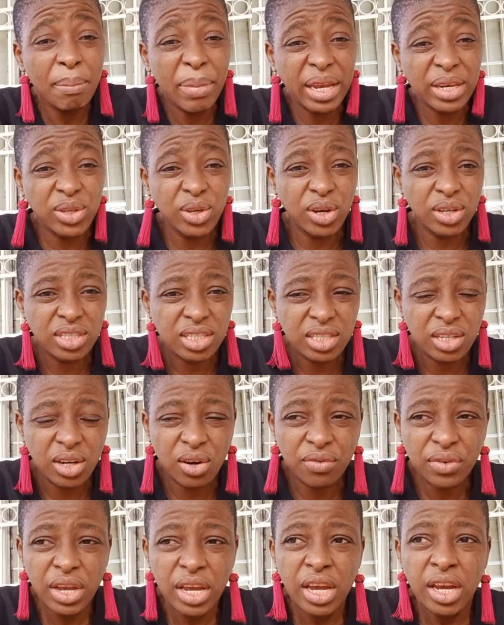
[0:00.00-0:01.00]
but
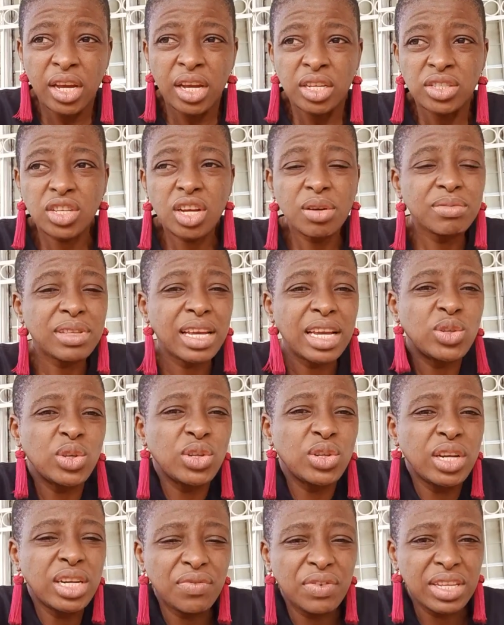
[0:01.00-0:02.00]
yourself. Sometimes you
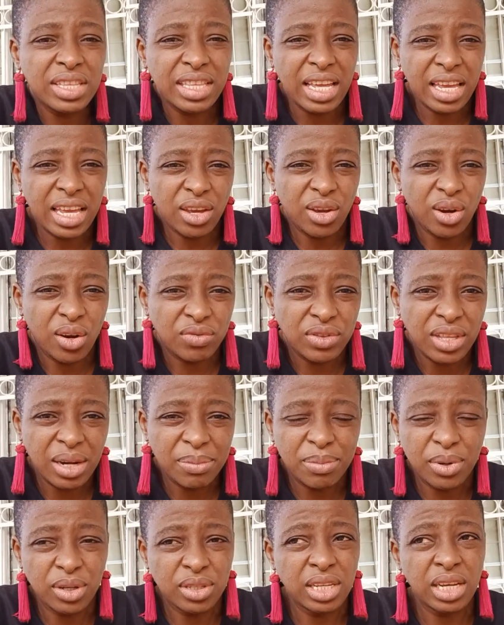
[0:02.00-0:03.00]
don't even take care of
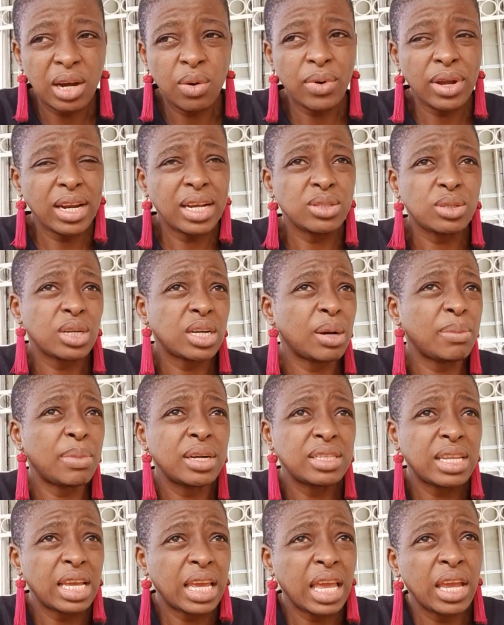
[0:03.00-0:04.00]
that body. And when I talk
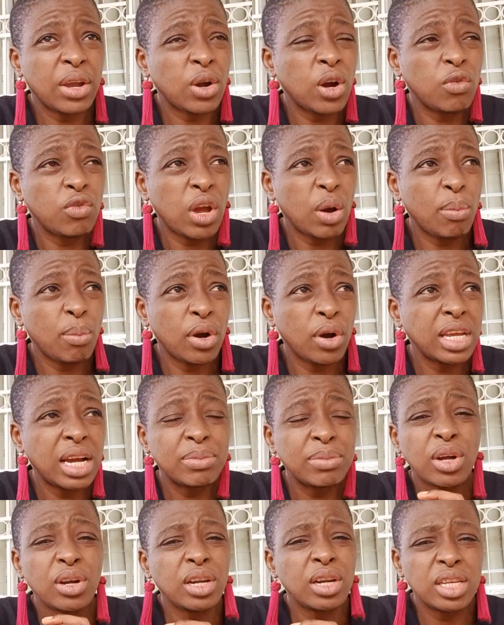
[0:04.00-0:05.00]
about taking care of your body,
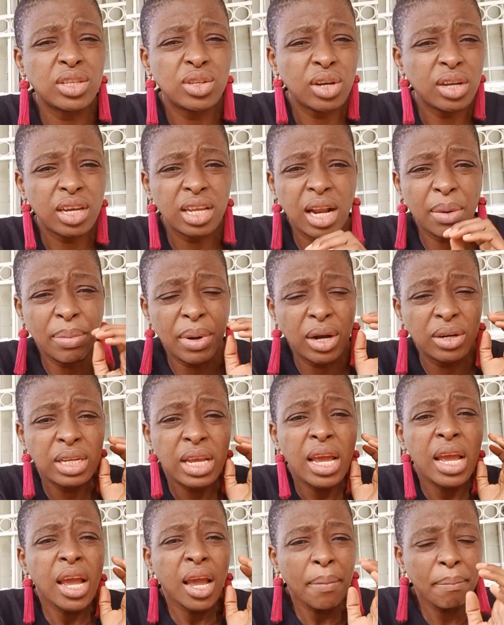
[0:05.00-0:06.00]
I'm not only talking about
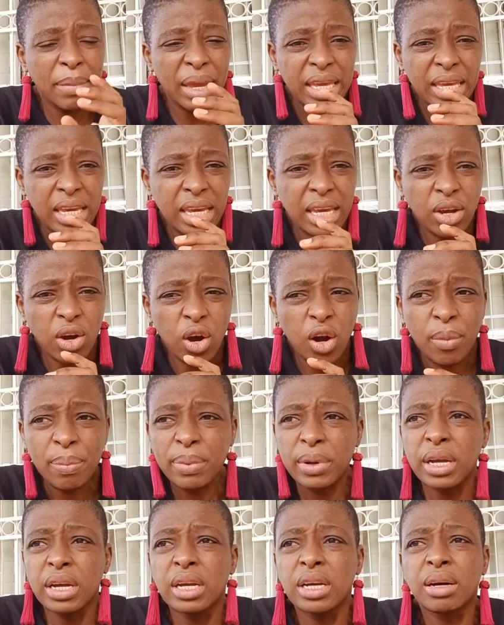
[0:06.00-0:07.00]
making
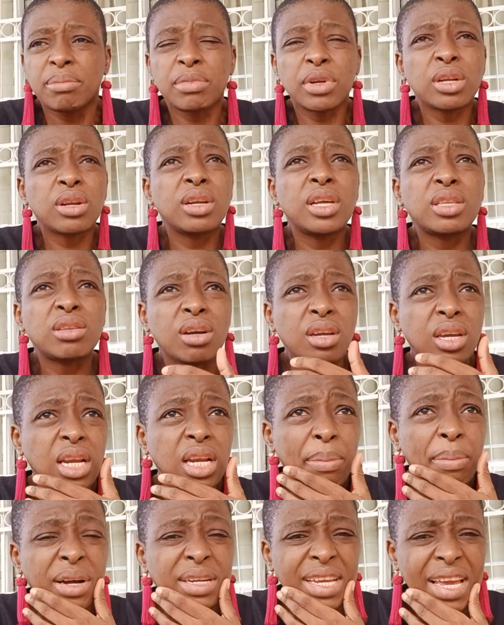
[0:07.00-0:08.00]
up, not only talking
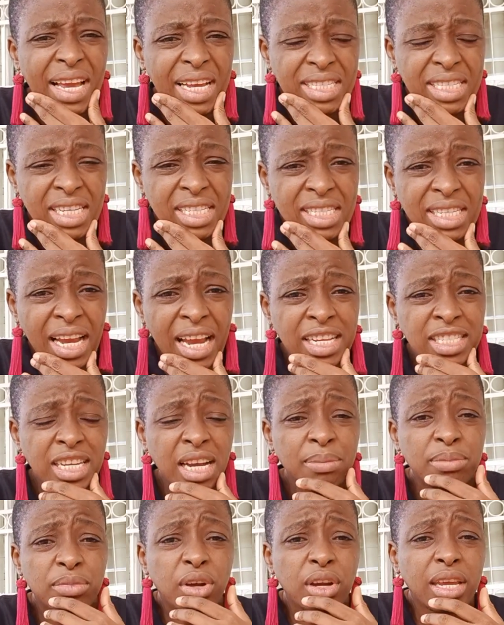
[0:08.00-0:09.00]
about exercise,
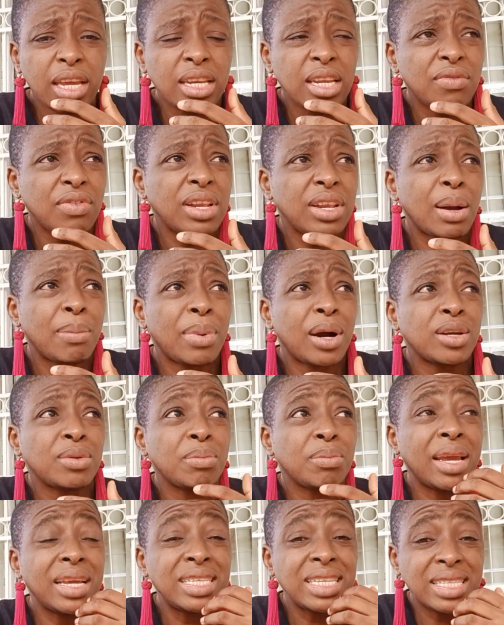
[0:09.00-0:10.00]
I'm talking even about
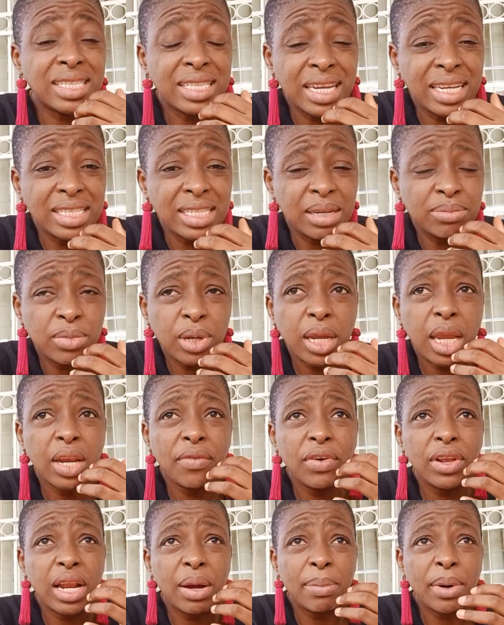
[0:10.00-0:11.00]
meditation. I'm talking
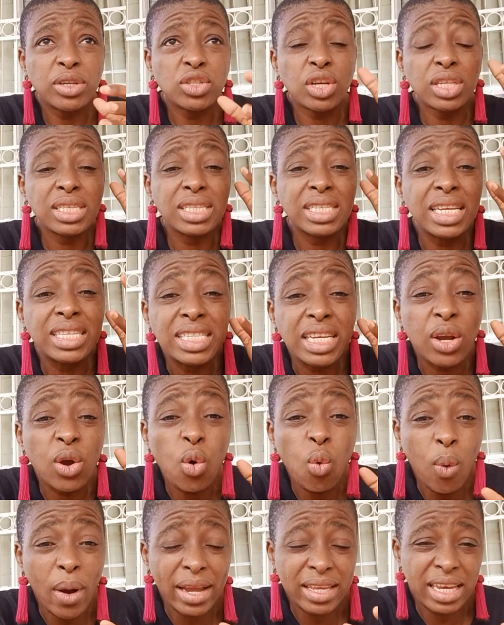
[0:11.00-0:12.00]
even about just sitting
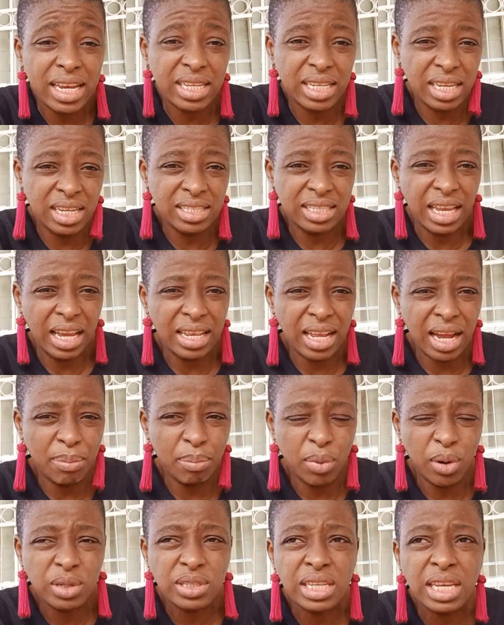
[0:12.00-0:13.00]
quiet inside that
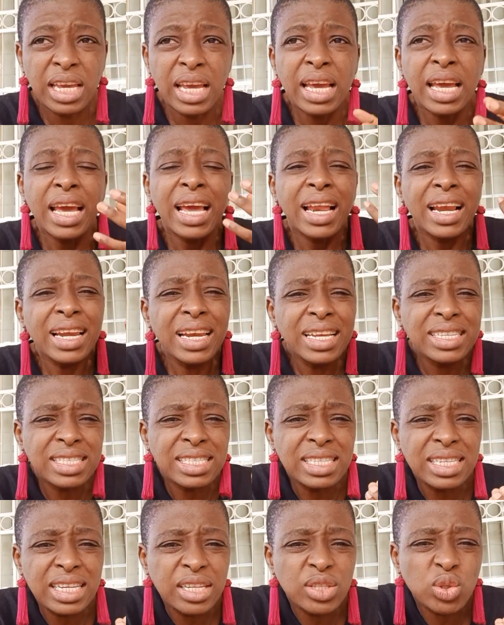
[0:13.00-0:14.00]
body,
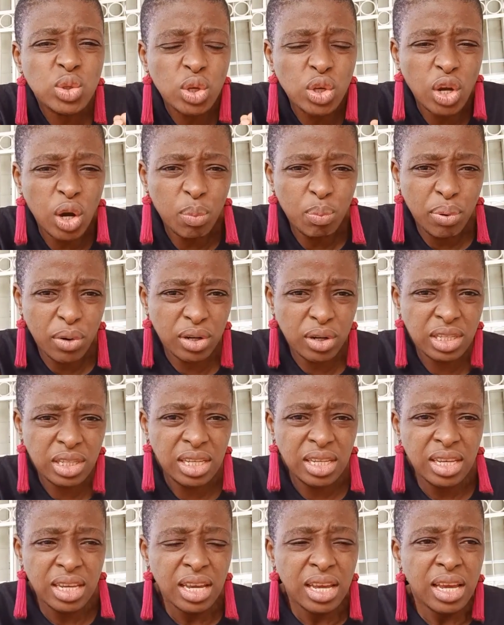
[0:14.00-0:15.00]
listening to your
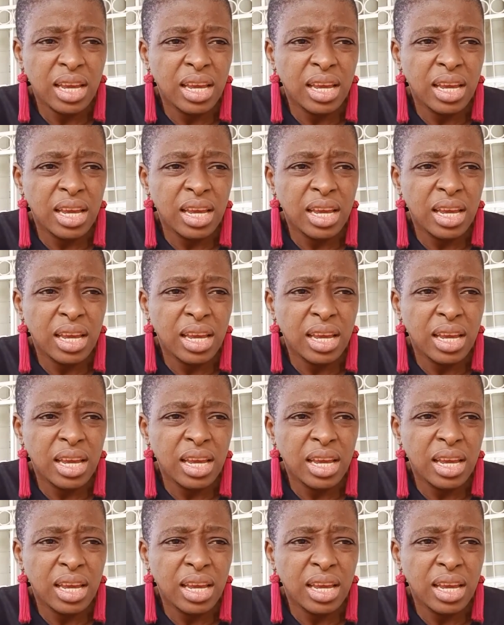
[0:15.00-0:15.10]
body,